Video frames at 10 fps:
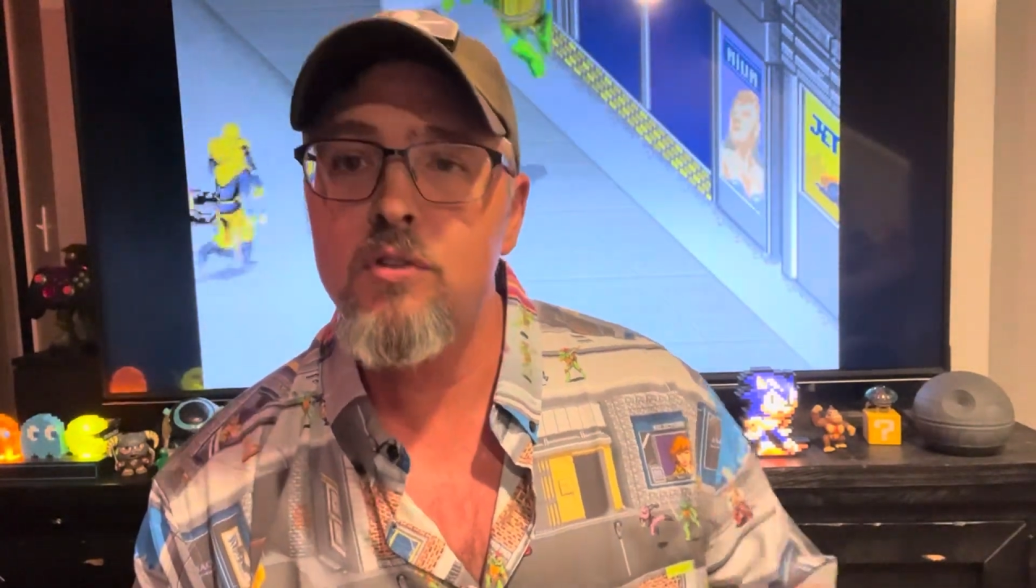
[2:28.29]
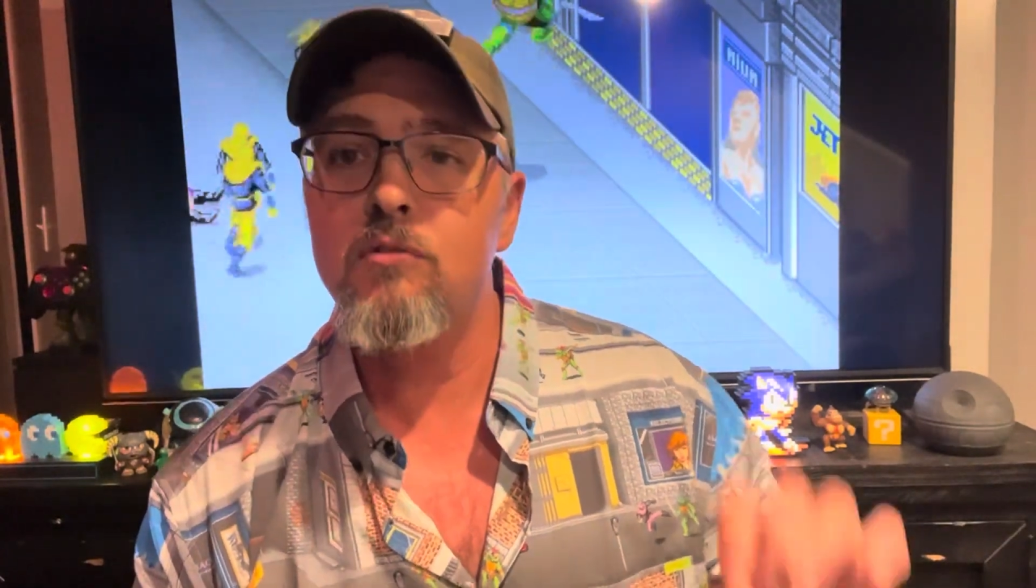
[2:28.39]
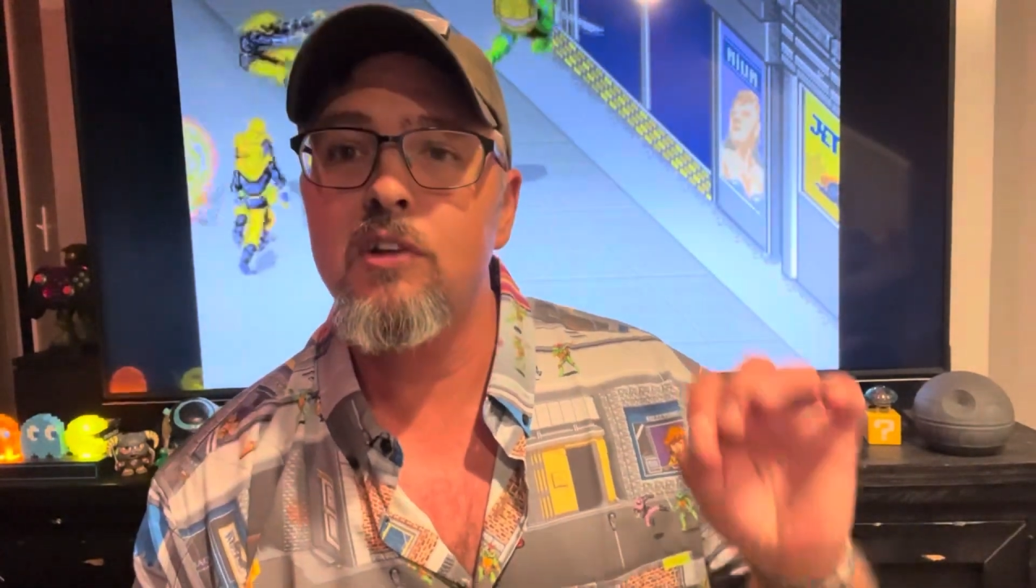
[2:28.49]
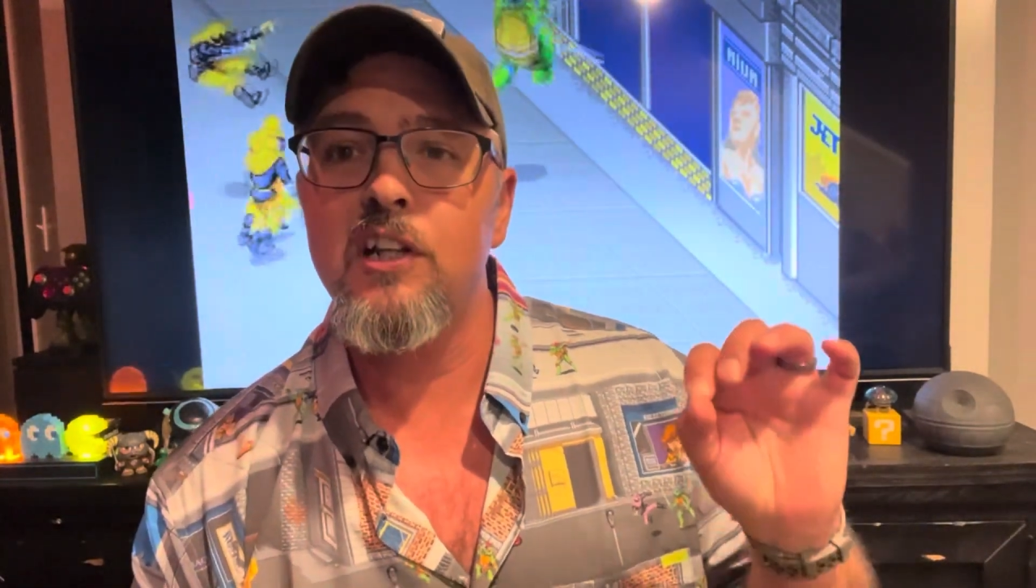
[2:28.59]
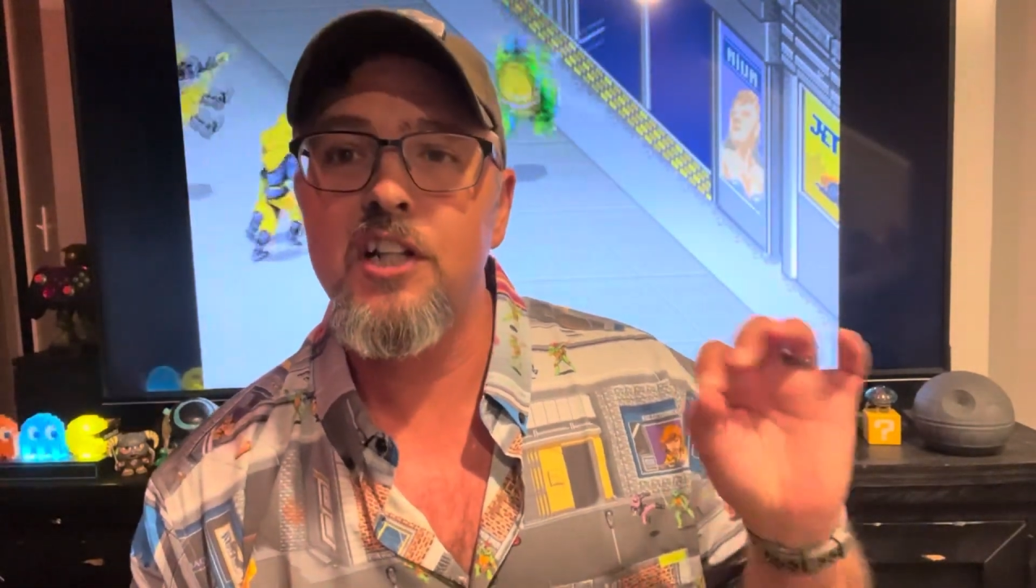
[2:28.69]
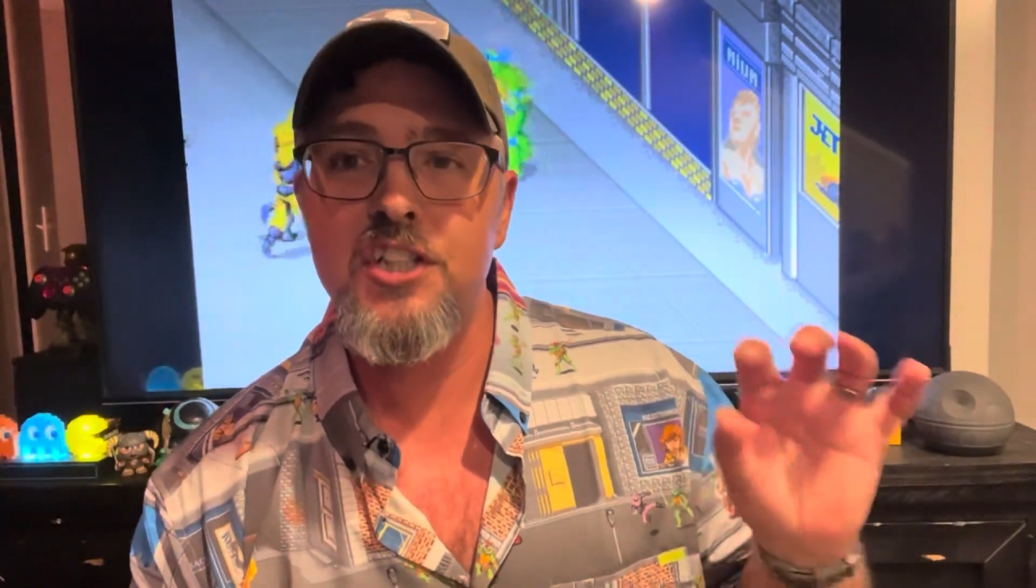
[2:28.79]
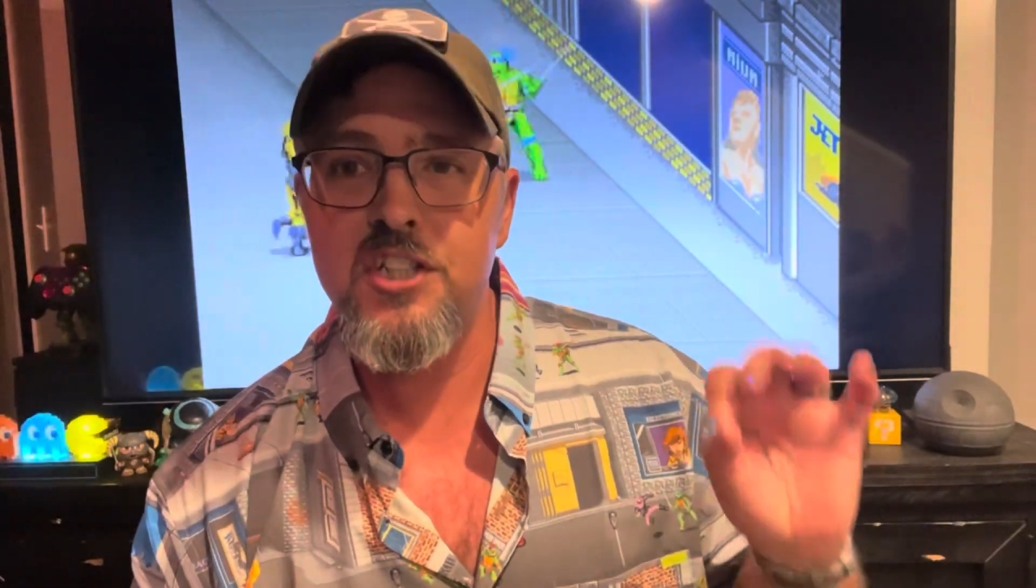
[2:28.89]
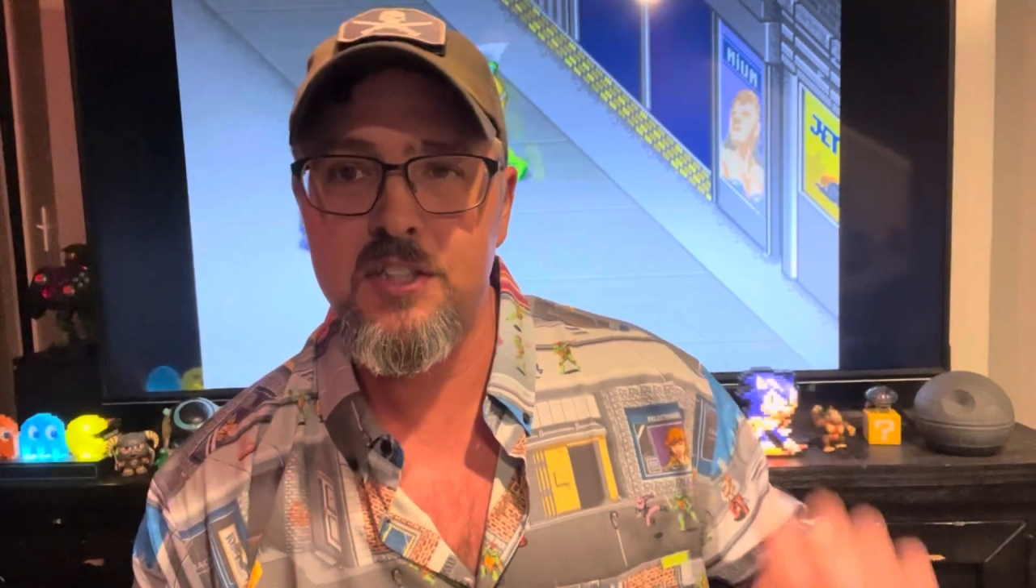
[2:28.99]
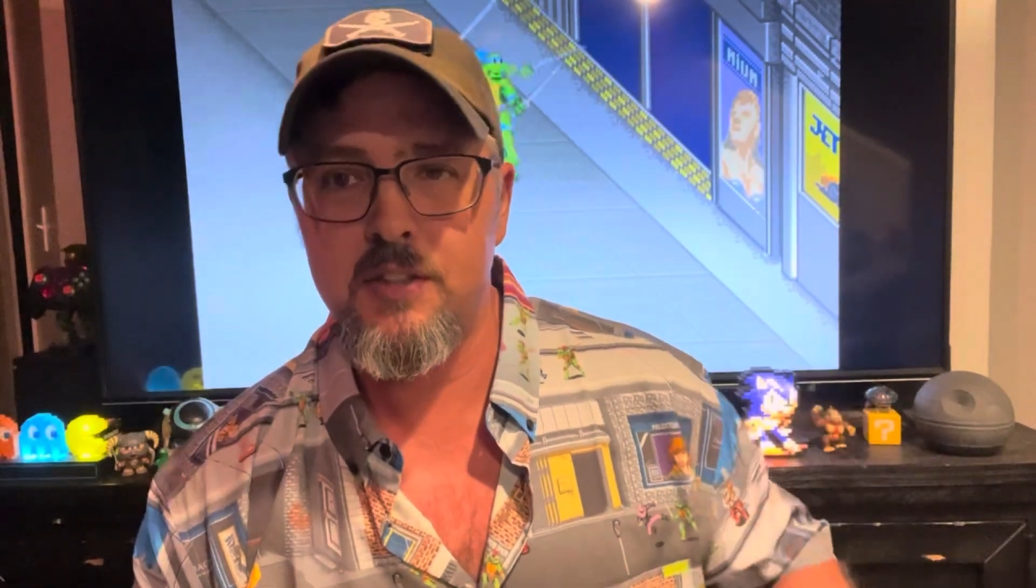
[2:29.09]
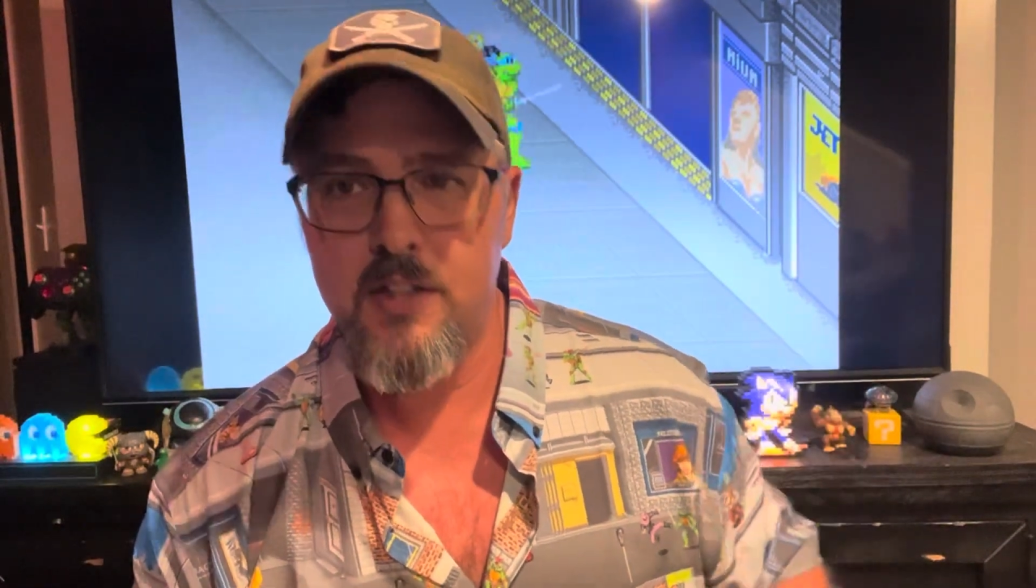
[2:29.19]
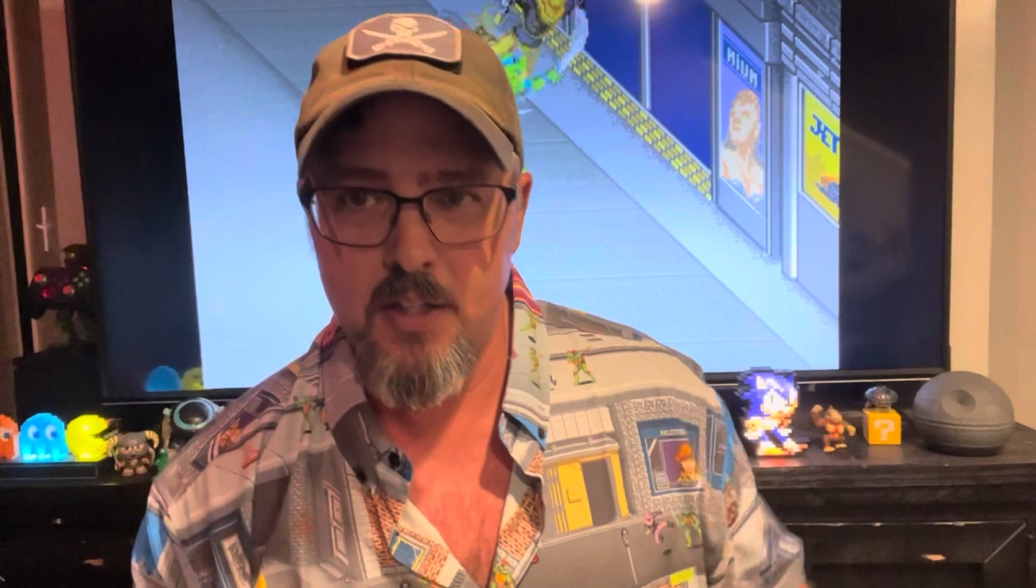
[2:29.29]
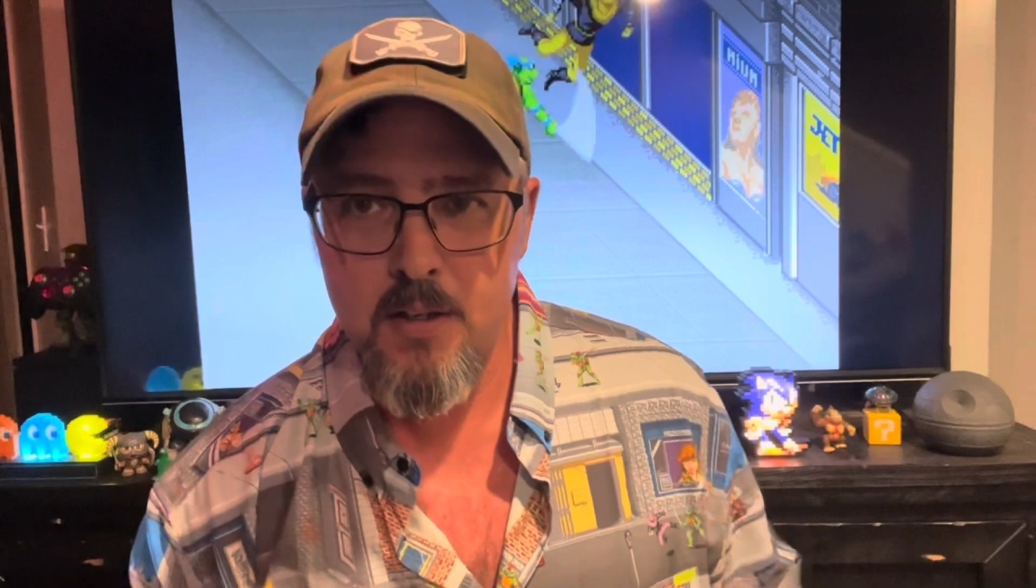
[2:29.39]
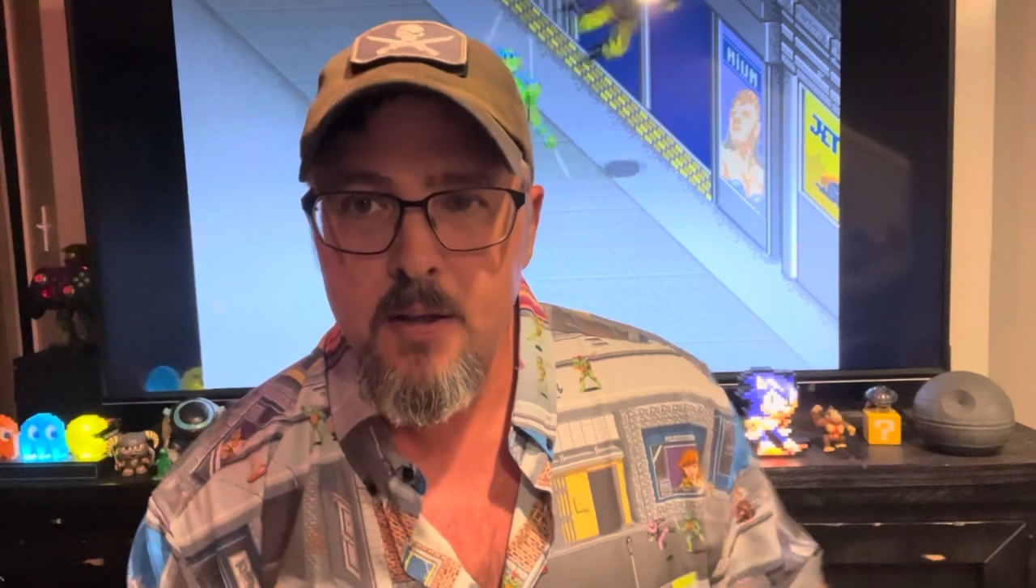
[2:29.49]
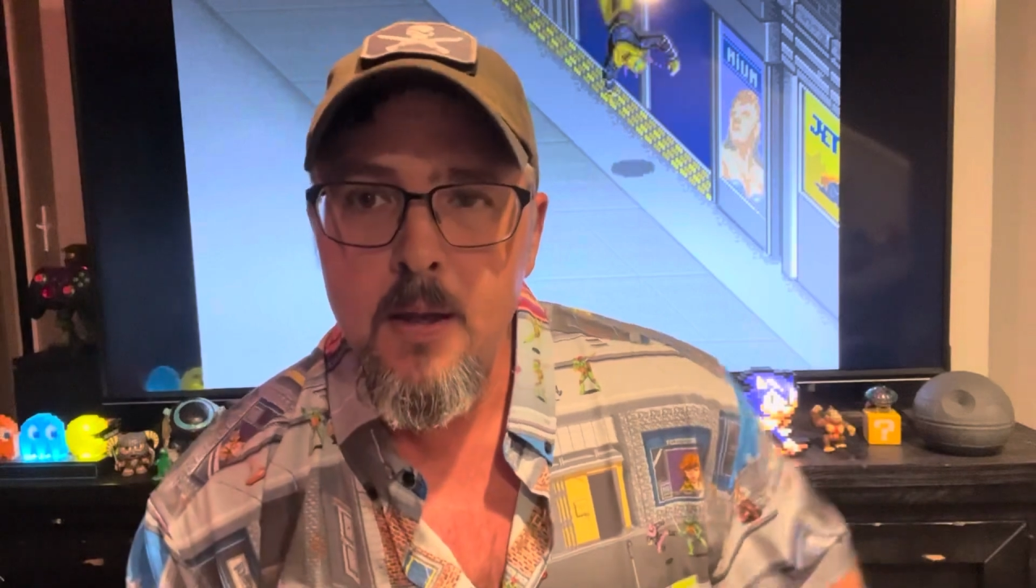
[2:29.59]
religiously